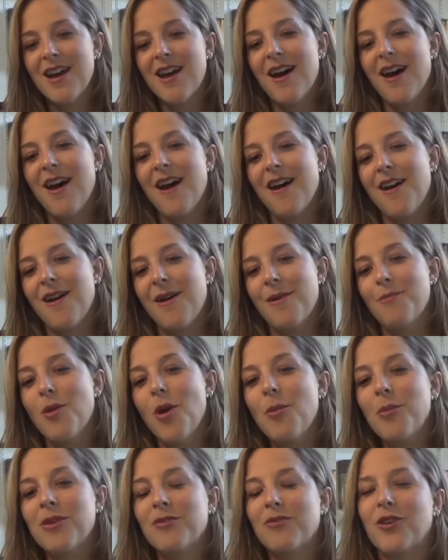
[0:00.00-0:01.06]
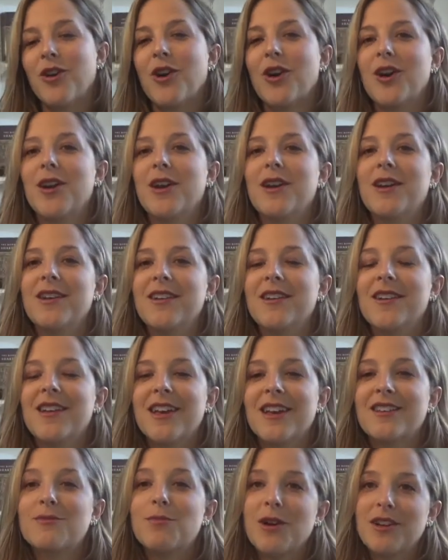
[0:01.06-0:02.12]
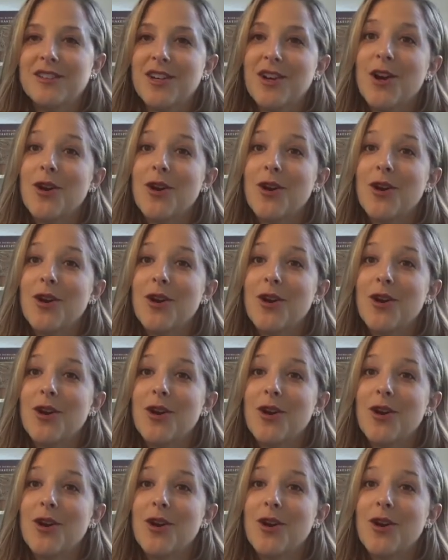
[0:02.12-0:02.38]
a moment for her in expressing her